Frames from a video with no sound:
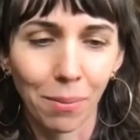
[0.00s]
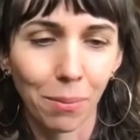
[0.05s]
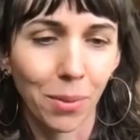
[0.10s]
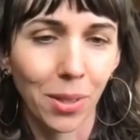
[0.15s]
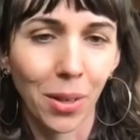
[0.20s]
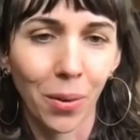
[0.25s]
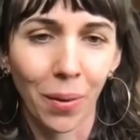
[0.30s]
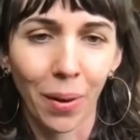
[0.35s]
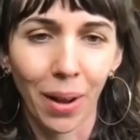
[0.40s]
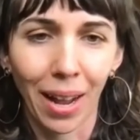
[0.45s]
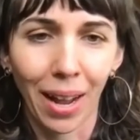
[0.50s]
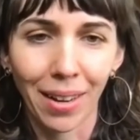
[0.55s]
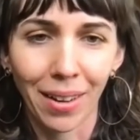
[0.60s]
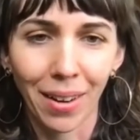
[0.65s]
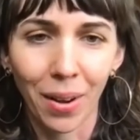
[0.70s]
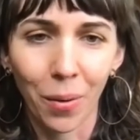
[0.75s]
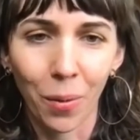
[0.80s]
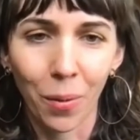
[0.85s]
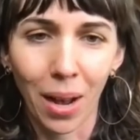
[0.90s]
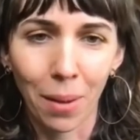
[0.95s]
So I
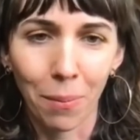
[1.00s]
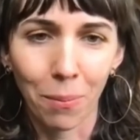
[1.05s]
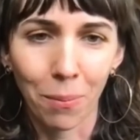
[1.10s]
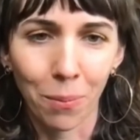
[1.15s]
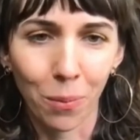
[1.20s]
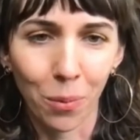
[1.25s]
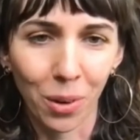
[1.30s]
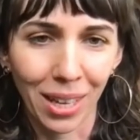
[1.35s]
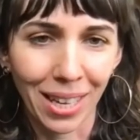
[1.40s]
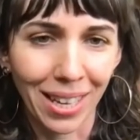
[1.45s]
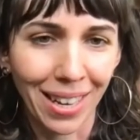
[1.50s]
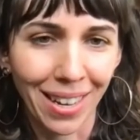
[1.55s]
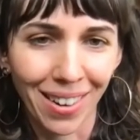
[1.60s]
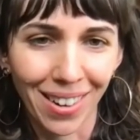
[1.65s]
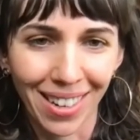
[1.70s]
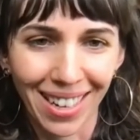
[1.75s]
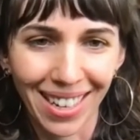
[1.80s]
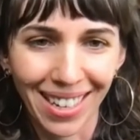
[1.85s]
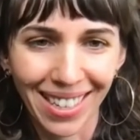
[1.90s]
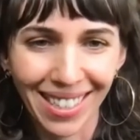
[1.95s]
know I'm really
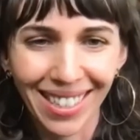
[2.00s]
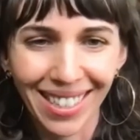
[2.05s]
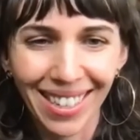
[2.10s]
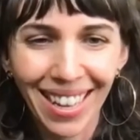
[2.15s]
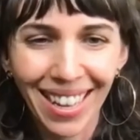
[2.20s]
eager to